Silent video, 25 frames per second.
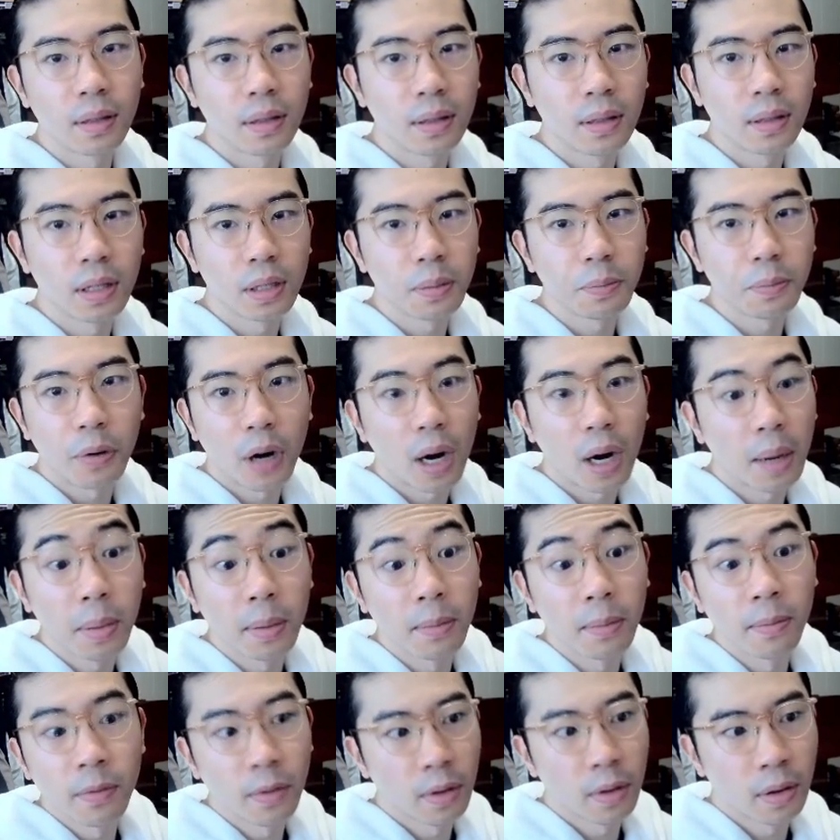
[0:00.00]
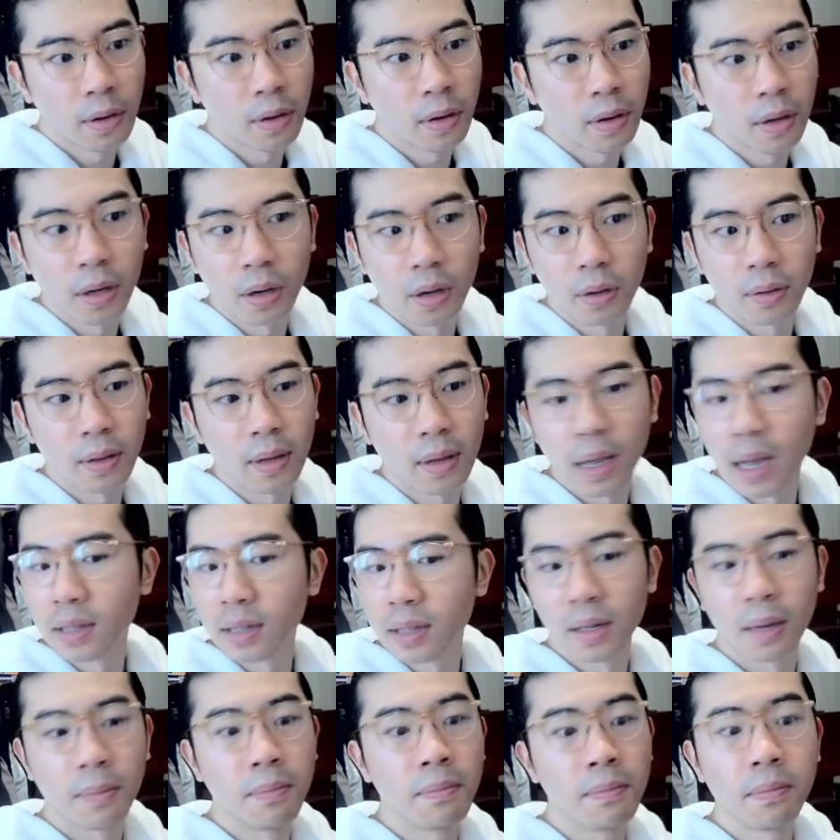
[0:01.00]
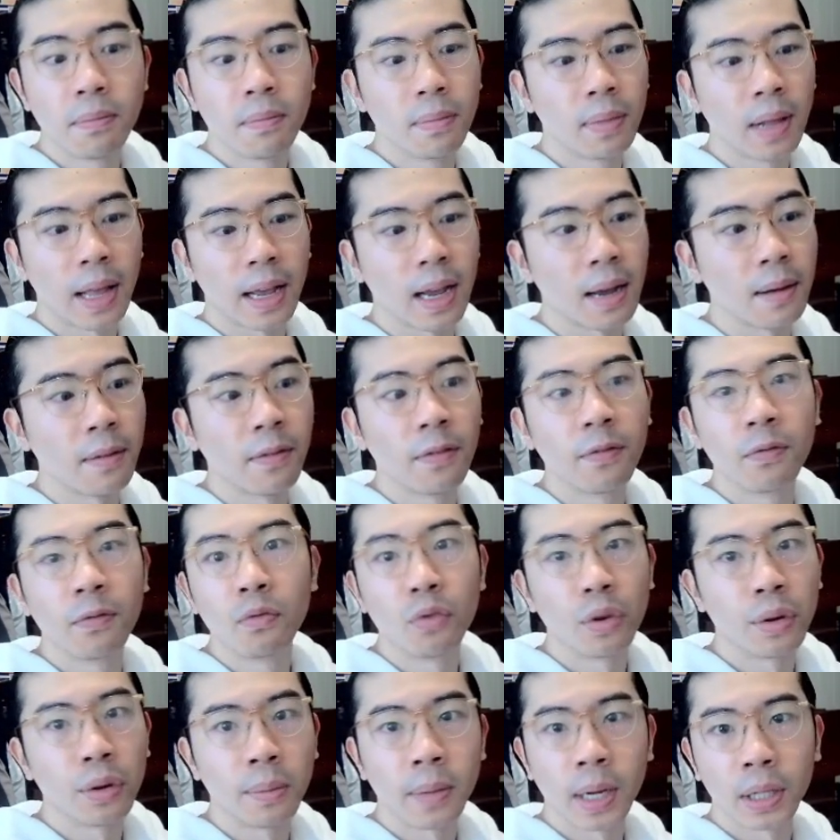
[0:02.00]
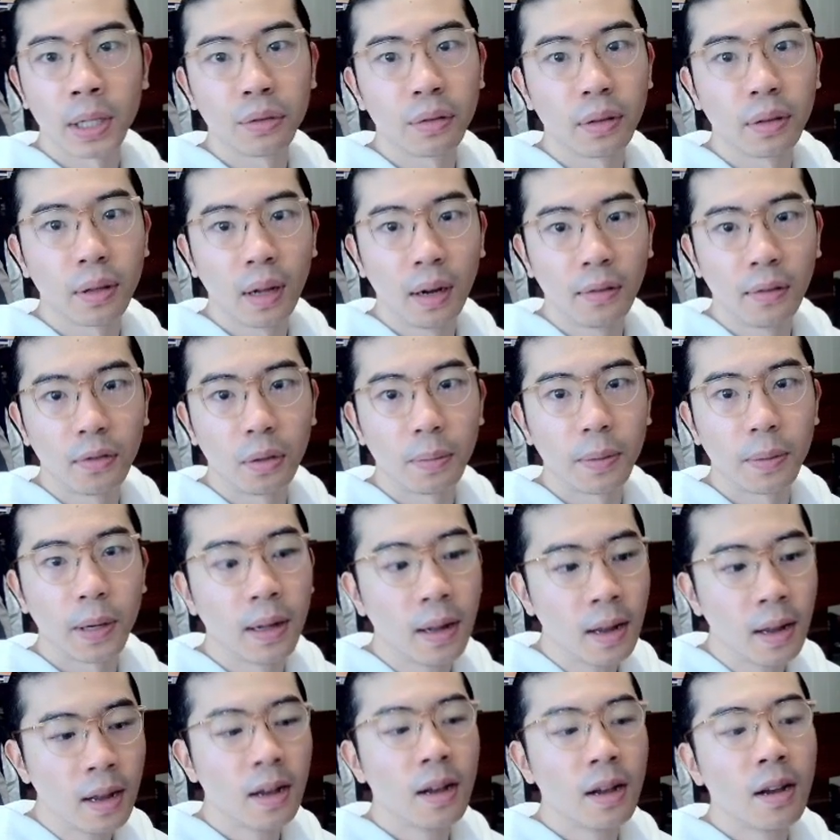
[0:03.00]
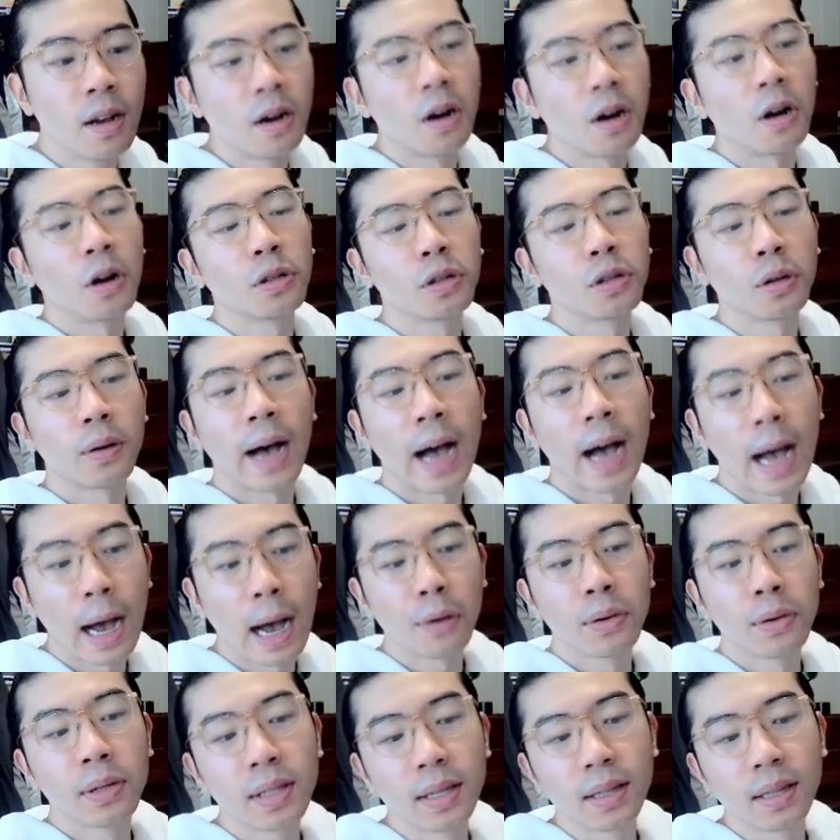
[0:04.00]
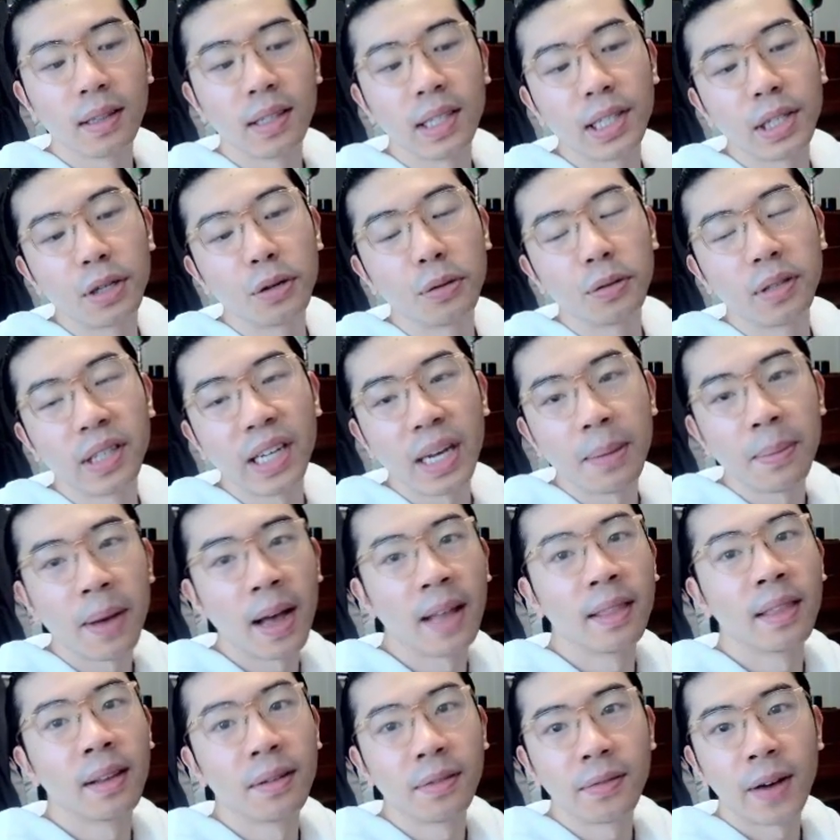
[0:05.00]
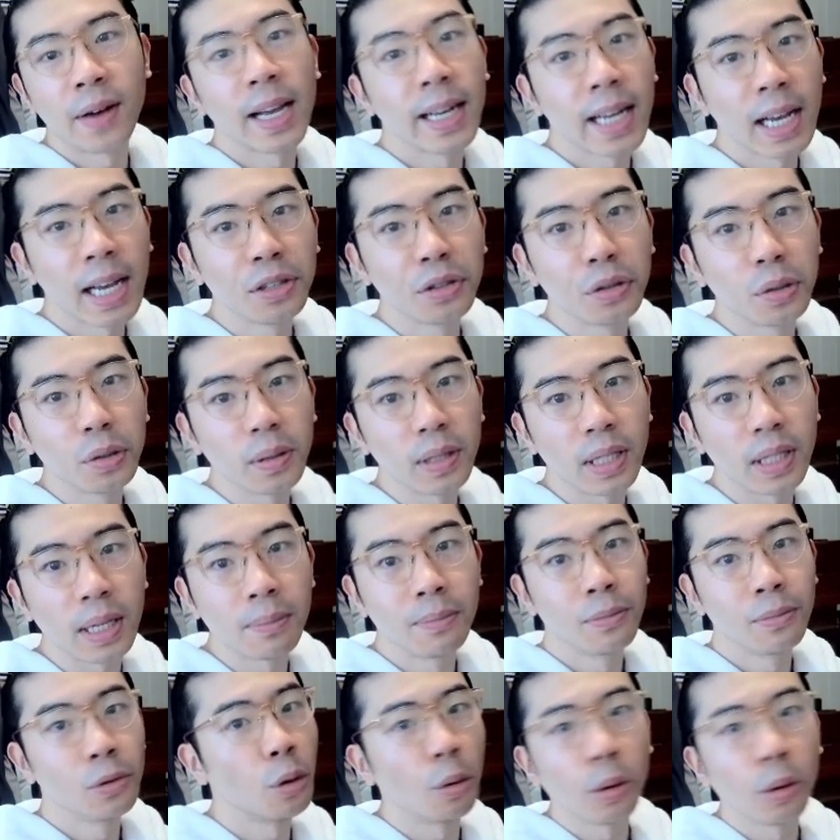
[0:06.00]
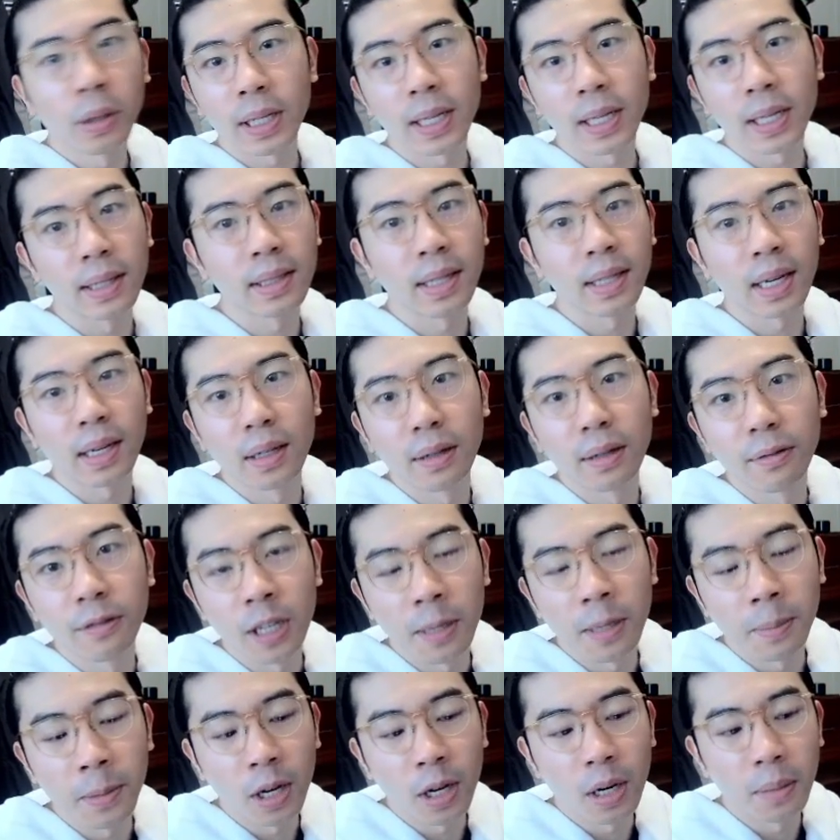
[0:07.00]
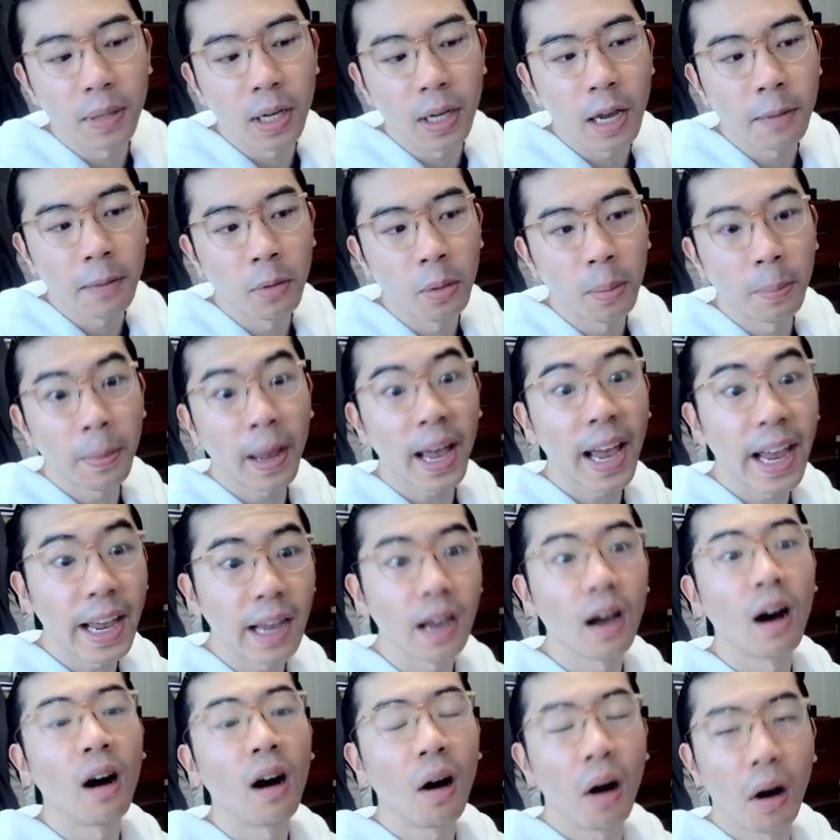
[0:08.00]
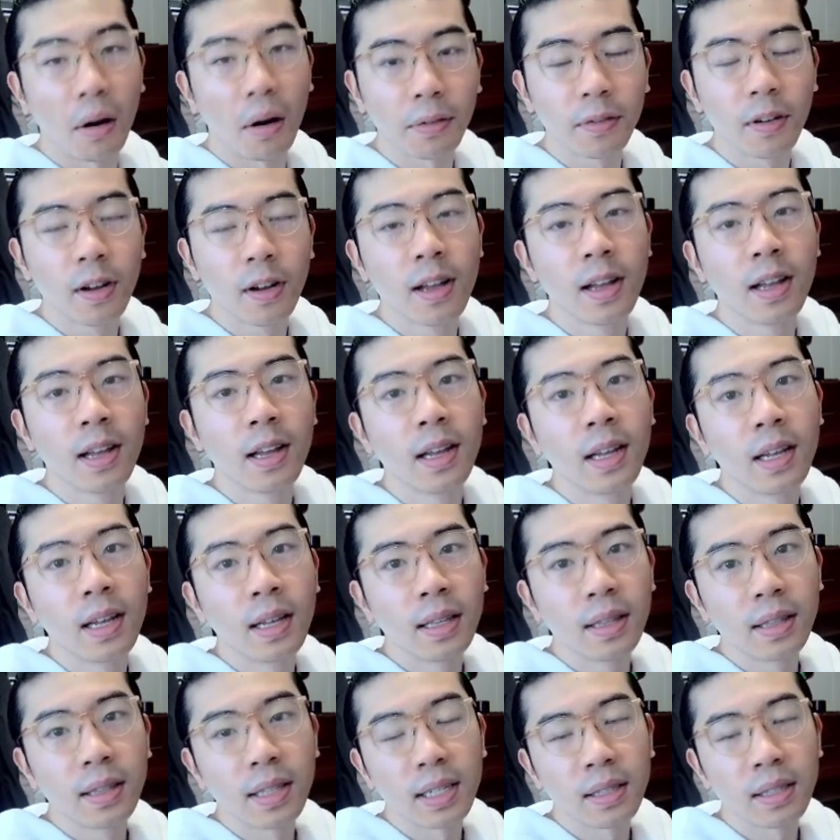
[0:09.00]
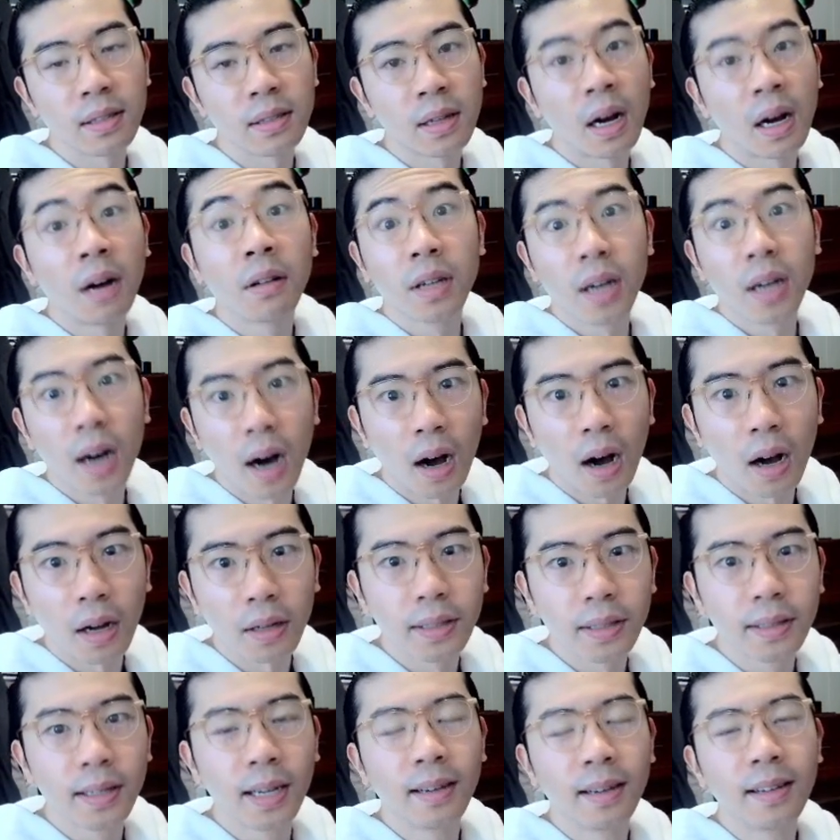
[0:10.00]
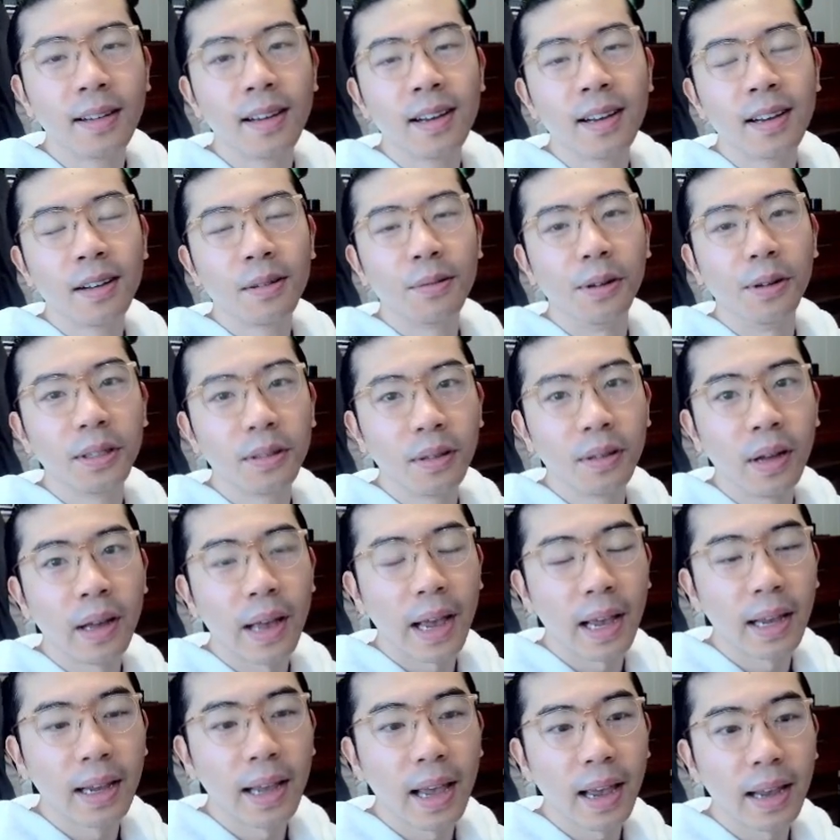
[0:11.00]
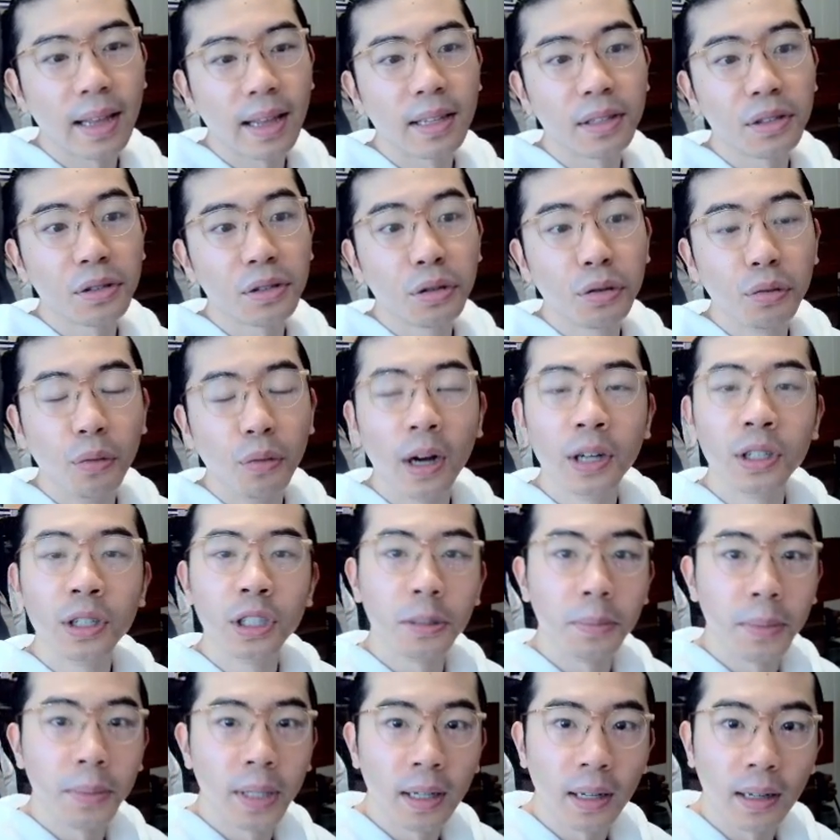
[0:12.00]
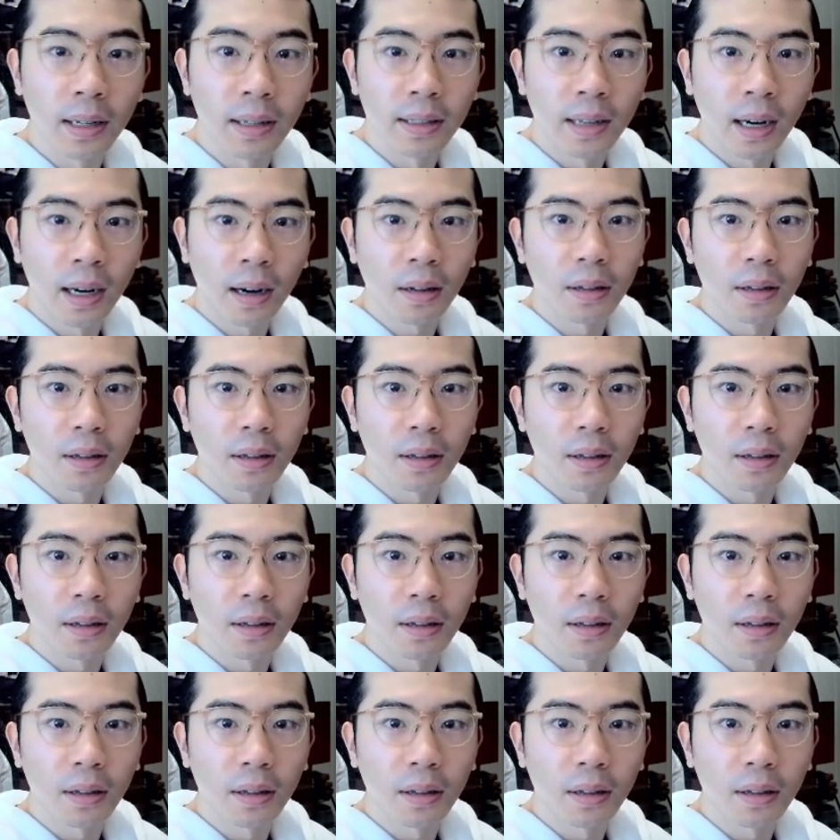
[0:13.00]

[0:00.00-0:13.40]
this problem, you know, at some like a rudimentary level, but also how is the legal team and the financial team nor the executive team gonna be able to pay off this sunk cost, aka this $200 million,